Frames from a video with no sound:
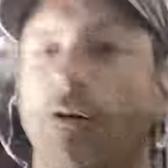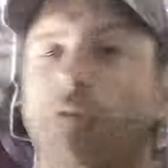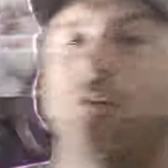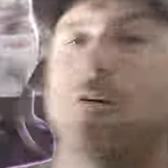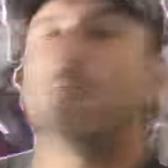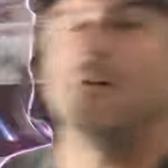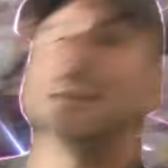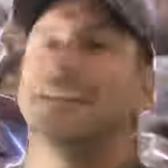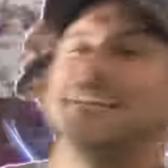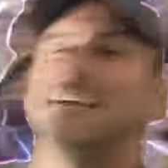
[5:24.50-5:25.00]

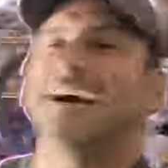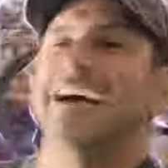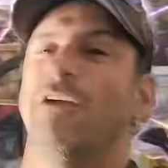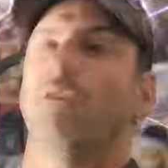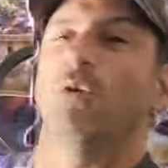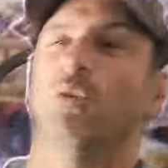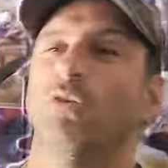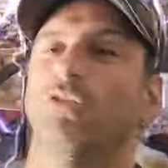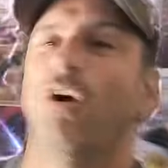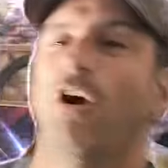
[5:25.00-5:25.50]
Oh my god.
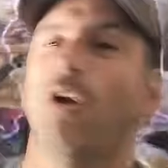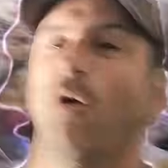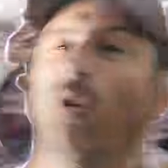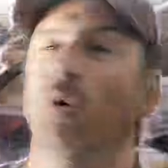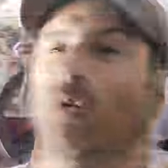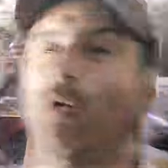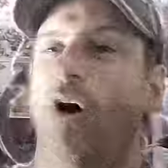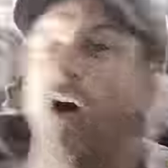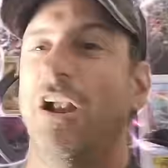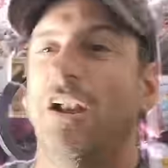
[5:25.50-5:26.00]
Hold on.
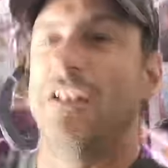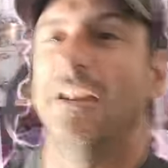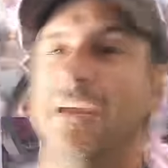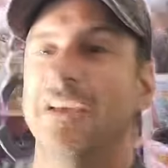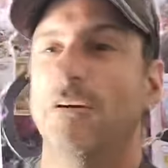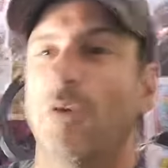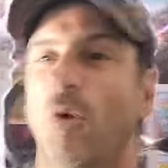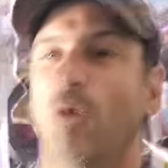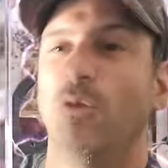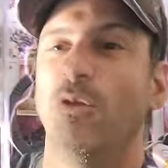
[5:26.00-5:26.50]
Hold on.
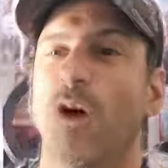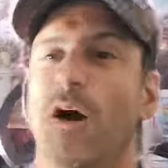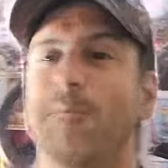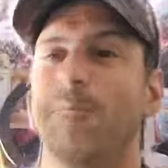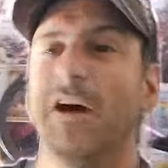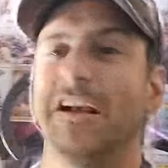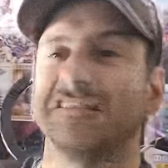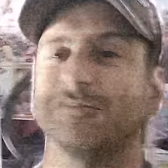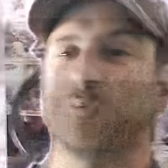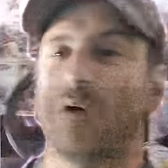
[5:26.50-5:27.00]
Hold on.
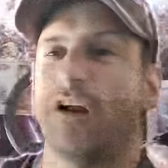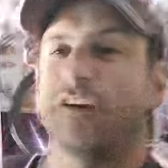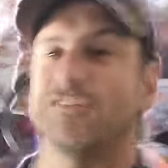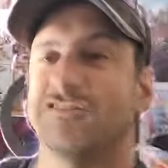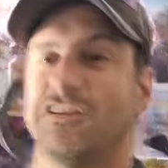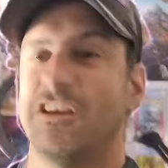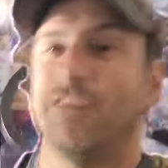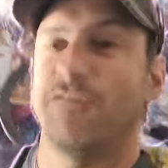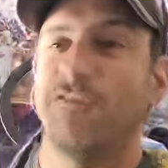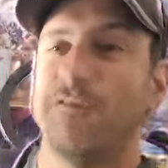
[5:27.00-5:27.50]
Mike Slayer,
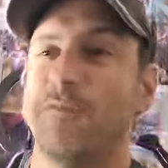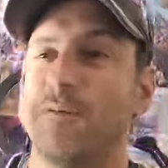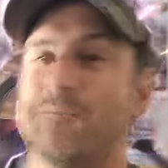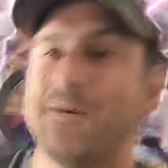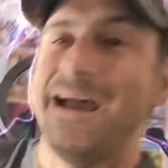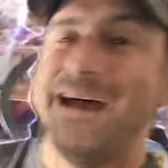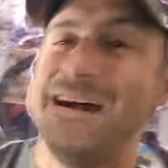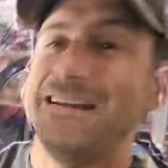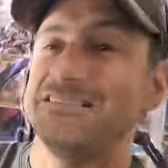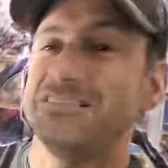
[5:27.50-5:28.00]
Slayer from the
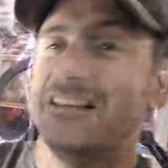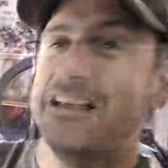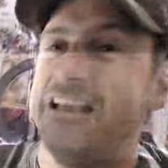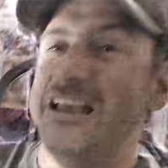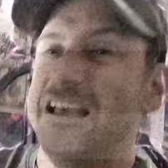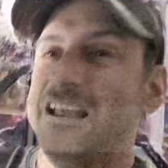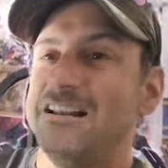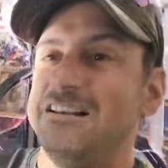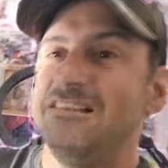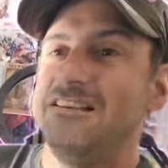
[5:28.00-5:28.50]
past.
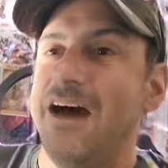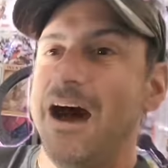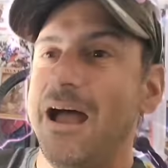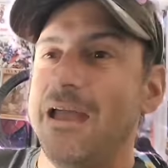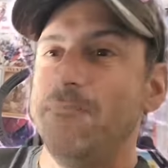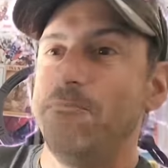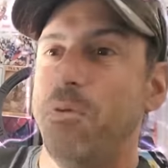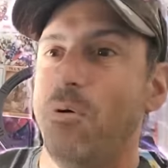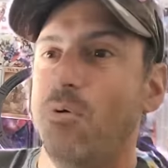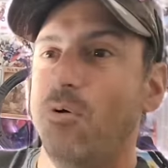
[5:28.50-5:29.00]

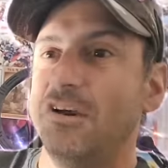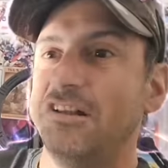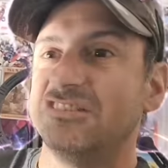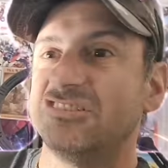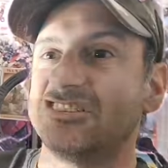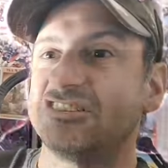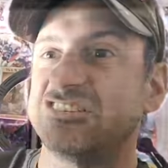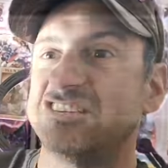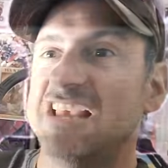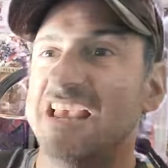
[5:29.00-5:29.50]

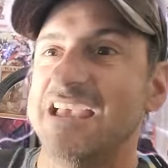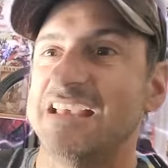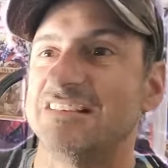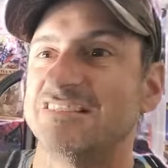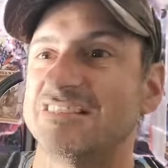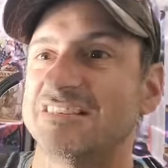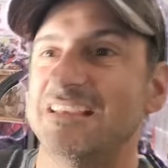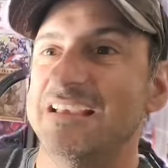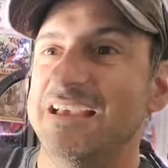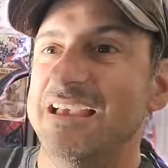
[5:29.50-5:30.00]
9.6.
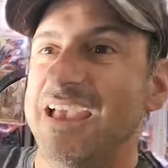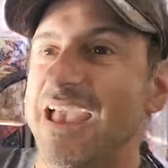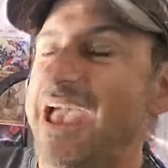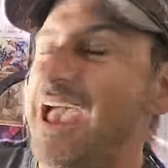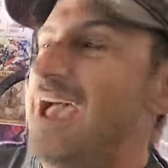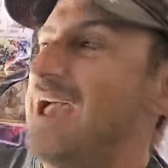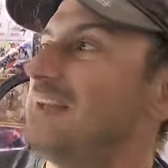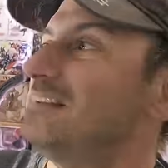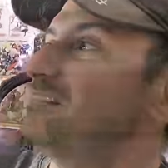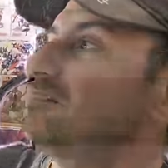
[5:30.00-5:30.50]

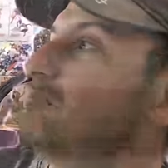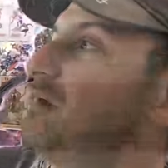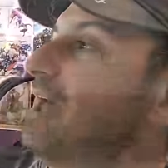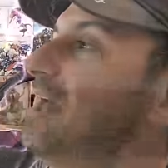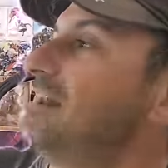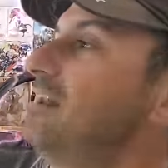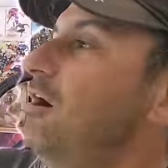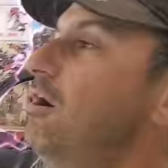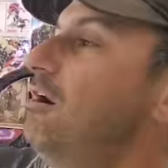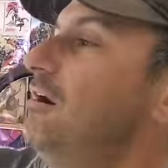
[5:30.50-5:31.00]

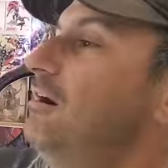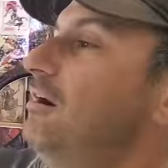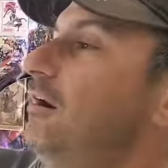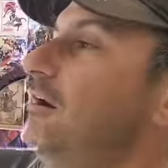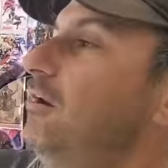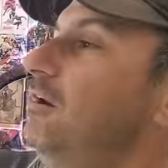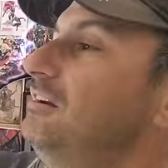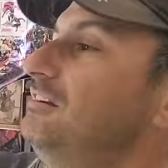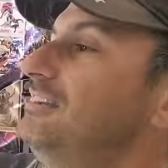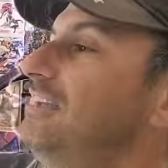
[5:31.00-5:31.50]
X-Men.
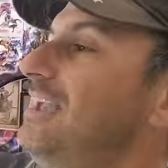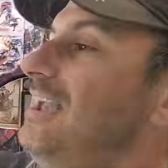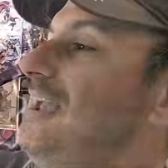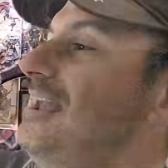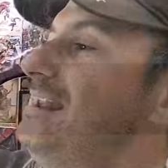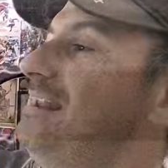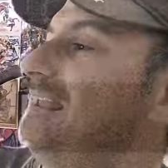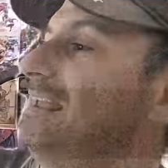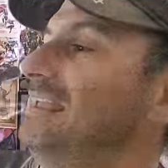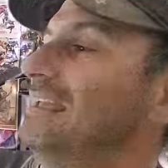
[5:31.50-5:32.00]

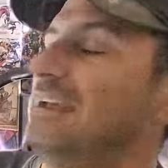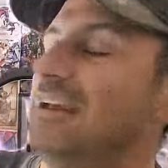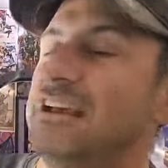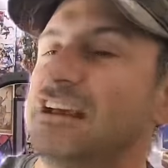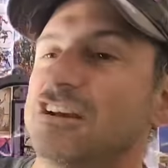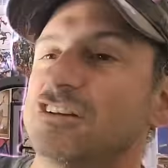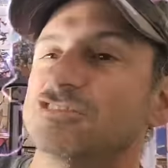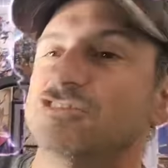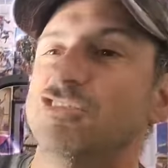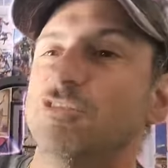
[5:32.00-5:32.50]
Uncanny.
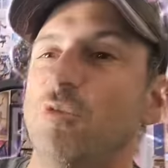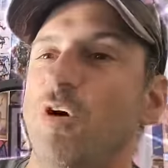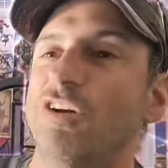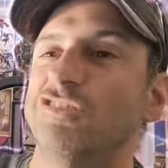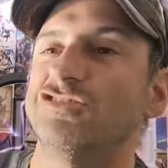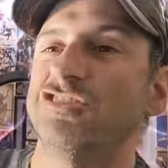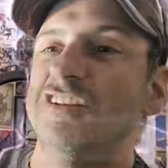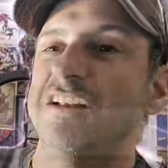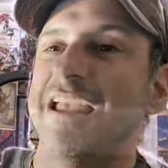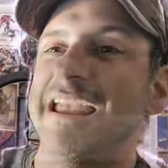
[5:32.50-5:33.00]

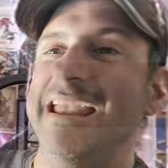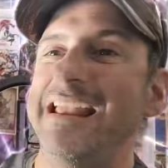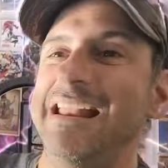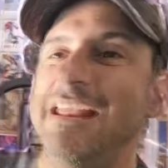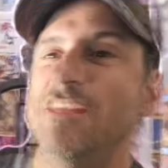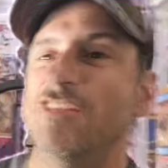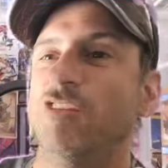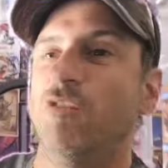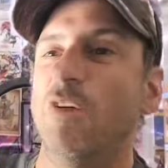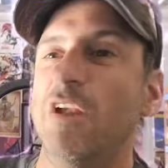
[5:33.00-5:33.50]

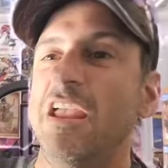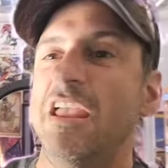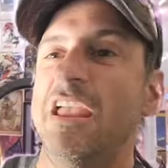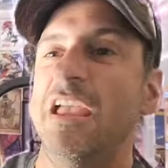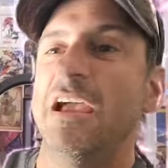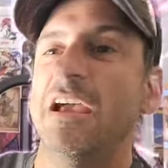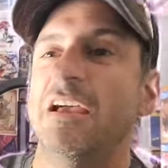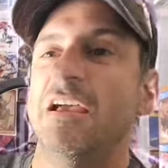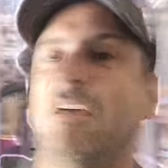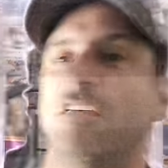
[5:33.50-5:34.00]
283.